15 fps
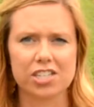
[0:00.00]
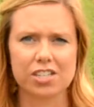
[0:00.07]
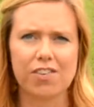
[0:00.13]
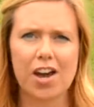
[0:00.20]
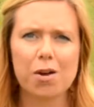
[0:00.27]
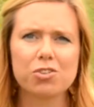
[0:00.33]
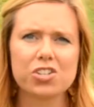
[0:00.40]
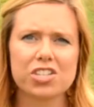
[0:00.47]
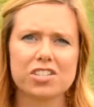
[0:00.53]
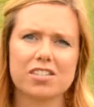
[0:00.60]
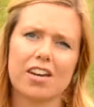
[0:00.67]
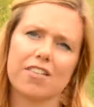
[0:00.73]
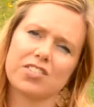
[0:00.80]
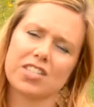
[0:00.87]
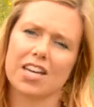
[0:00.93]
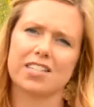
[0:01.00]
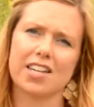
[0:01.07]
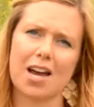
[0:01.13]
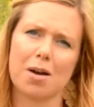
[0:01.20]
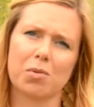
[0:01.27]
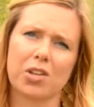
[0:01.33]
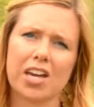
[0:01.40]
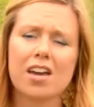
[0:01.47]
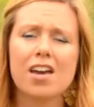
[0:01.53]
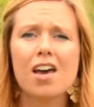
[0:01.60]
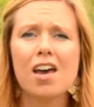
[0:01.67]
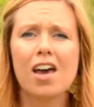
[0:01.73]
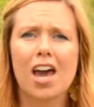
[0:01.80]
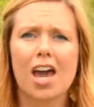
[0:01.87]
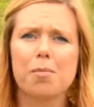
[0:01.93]
If I were just to have said to Emily,
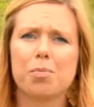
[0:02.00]
hey,